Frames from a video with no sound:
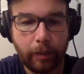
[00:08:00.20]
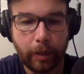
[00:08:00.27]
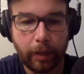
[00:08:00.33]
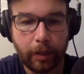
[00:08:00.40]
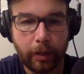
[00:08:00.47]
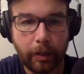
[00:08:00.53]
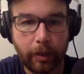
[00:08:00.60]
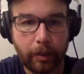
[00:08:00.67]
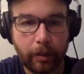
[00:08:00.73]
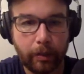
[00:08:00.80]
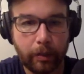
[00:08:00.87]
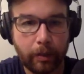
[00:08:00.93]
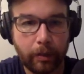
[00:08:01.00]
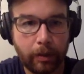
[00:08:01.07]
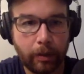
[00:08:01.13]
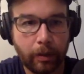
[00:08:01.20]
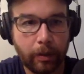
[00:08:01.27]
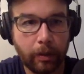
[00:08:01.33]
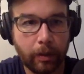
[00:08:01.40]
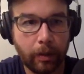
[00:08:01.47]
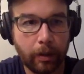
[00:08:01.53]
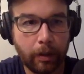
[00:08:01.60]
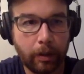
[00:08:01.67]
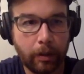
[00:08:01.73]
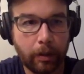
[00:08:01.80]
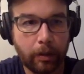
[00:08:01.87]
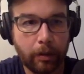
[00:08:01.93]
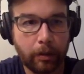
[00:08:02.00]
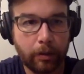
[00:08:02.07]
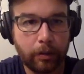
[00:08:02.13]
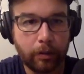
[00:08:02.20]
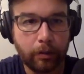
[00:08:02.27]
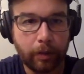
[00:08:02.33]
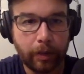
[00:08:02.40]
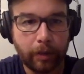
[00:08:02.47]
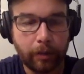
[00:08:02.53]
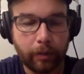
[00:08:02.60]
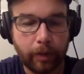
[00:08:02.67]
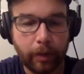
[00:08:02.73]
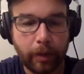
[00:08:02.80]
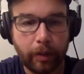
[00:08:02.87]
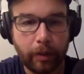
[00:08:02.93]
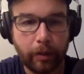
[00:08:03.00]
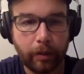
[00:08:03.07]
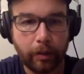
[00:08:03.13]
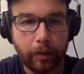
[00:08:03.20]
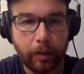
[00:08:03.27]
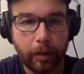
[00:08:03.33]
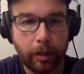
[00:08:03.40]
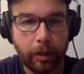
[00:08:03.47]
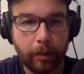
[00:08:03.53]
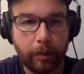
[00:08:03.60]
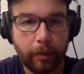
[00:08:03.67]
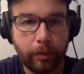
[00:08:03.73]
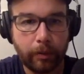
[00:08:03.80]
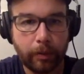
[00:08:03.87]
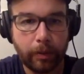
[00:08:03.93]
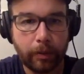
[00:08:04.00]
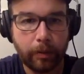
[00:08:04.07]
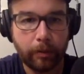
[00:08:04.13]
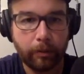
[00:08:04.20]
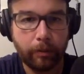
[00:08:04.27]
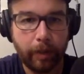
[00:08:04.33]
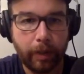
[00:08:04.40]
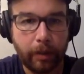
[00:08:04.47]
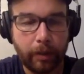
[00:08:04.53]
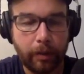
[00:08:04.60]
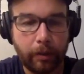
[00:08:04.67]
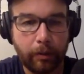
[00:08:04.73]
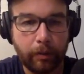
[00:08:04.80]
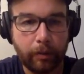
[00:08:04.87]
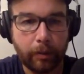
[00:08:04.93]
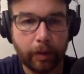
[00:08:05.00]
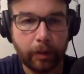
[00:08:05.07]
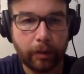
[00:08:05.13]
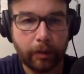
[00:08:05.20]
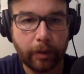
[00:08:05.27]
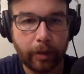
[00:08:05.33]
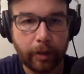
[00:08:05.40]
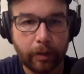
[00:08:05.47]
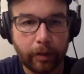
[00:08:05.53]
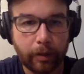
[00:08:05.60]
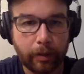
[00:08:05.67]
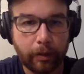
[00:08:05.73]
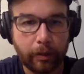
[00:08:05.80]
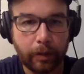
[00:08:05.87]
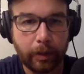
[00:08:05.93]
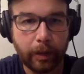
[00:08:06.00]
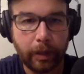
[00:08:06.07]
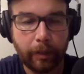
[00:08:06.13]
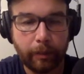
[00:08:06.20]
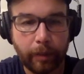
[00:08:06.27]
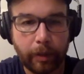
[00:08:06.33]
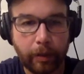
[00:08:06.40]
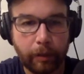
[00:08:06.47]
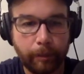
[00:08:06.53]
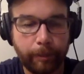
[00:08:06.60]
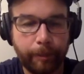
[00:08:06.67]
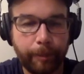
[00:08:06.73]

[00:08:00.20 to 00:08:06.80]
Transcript: my directory here, I'm going to make a new directory. I'm going to call it Lambda.